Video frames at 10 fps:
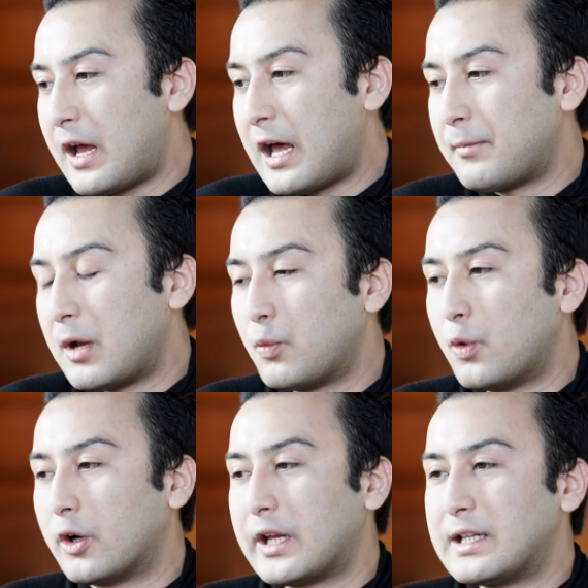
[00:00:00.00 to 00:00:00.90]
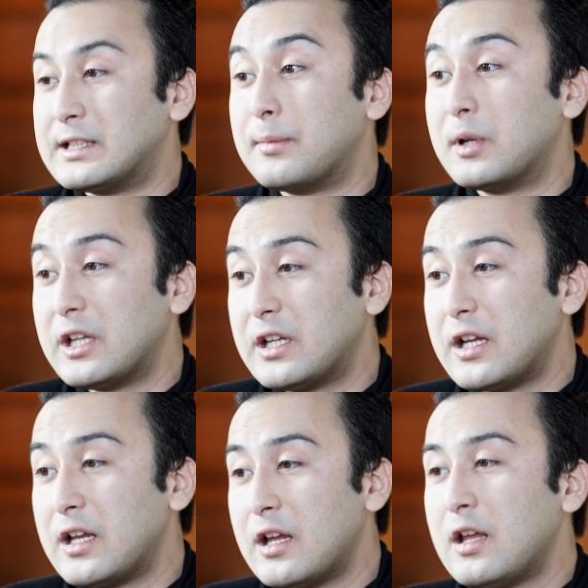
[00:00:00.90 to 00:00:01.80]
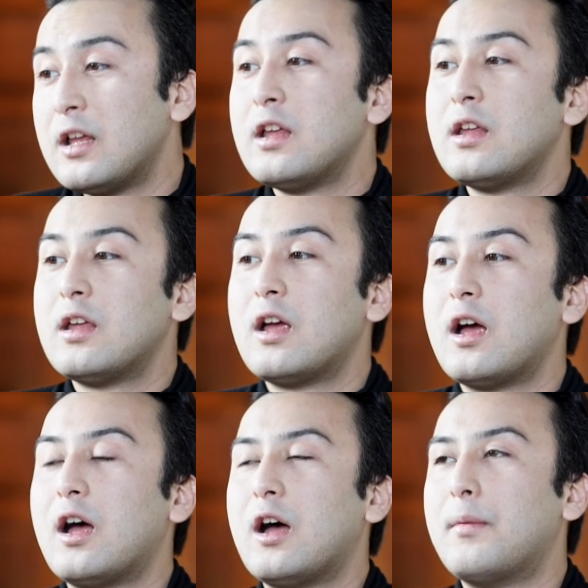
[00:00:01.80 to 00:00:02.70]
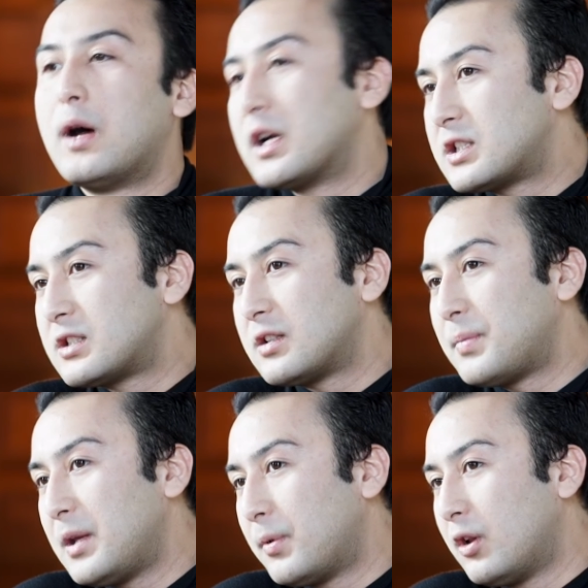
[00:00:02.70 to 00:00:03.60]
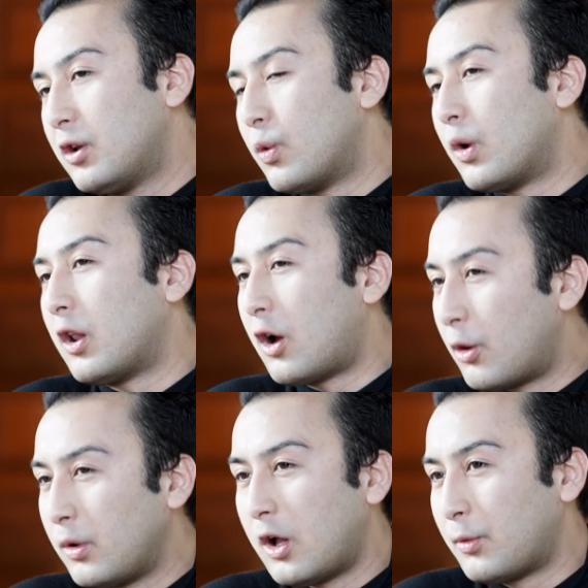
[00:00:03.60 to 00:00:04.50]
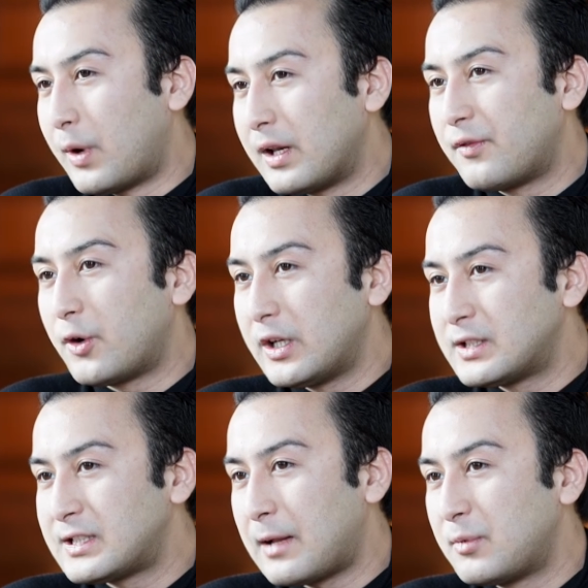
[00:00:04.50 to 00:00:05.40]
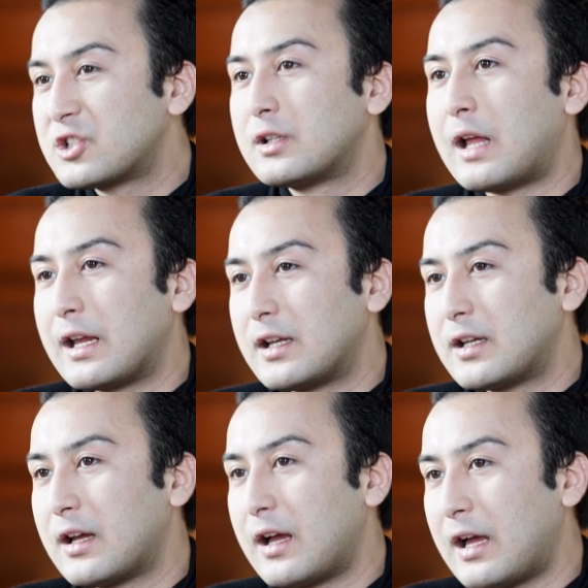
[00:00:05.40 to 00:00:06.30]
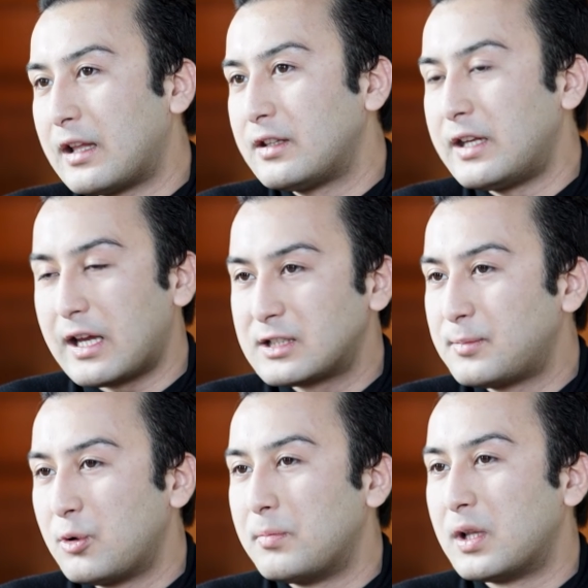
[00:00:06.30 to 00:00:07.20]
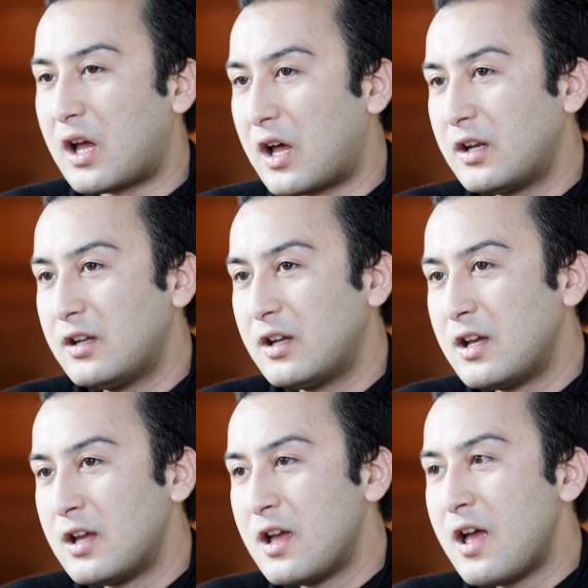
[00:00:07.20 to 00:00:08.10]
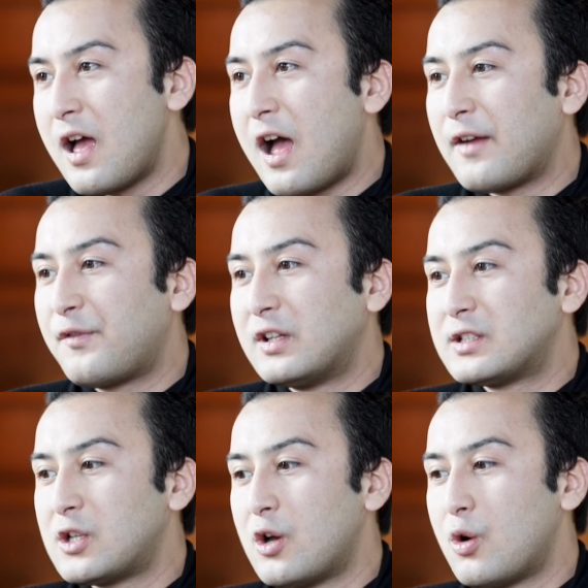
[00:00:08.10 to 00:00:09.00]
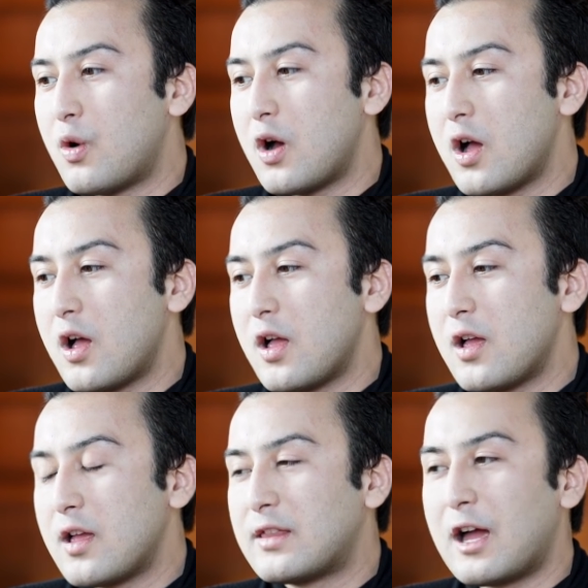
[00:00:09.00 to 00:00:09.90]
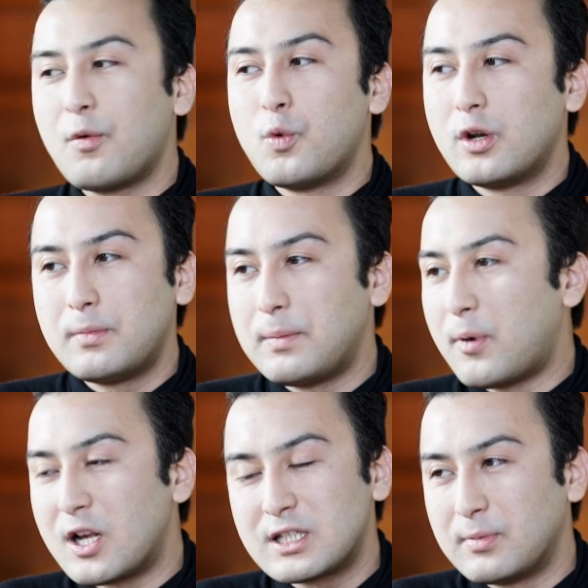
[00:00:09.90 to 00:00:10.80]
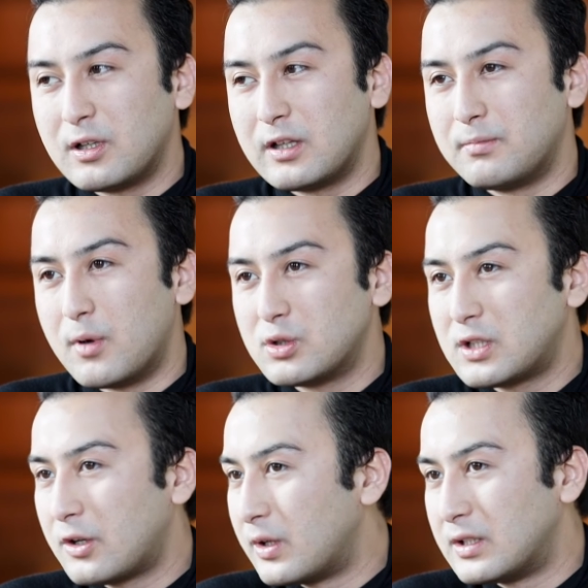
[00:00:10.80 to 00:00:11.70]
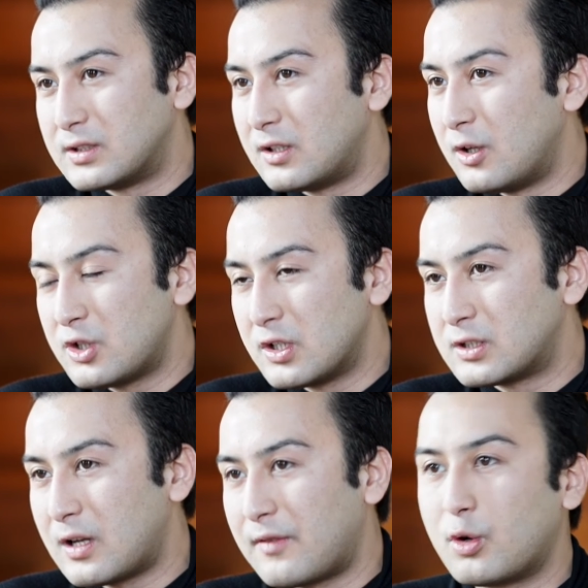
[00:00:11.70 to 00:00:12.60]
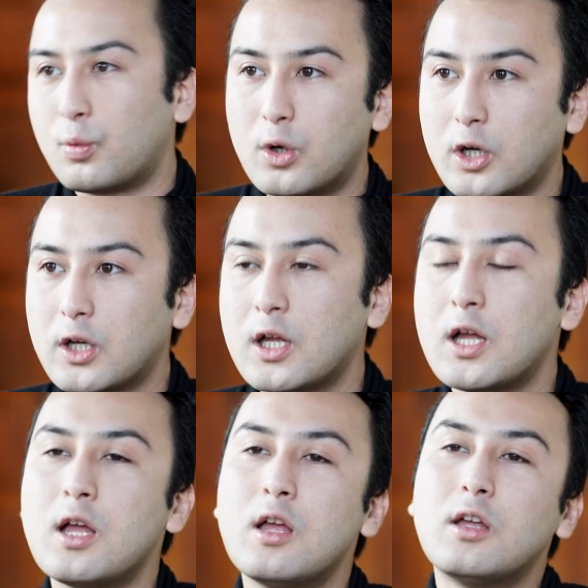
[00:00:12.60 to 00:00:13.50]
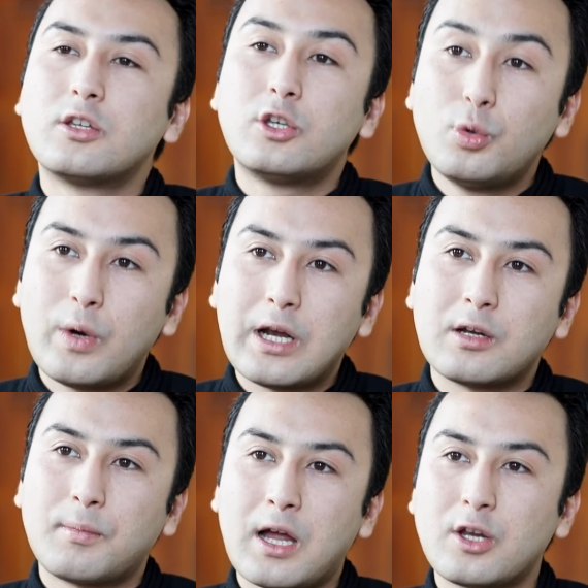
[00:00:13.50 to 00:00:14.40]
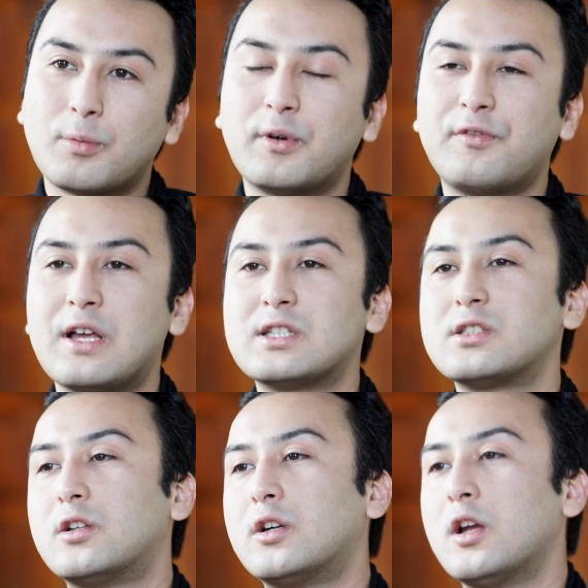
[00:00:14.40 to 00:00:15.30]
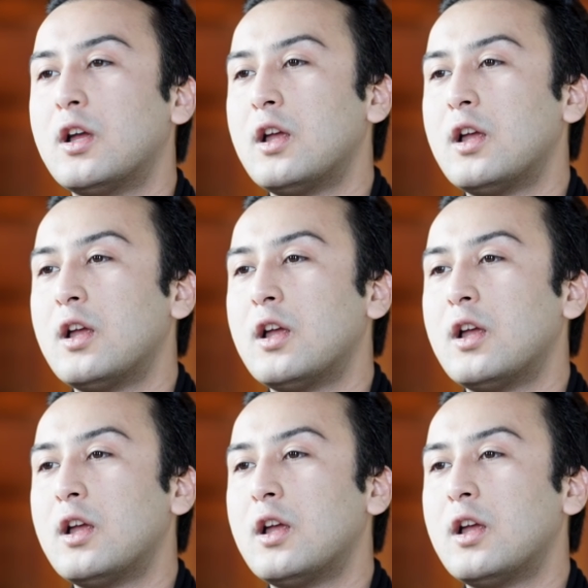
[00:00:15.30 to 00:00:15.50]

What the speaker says: had my work exhibited amongst people who are already very established, like at the expo in Milan, I feel as though that wouldn't be possible at most other institutions to have your work curated by your professor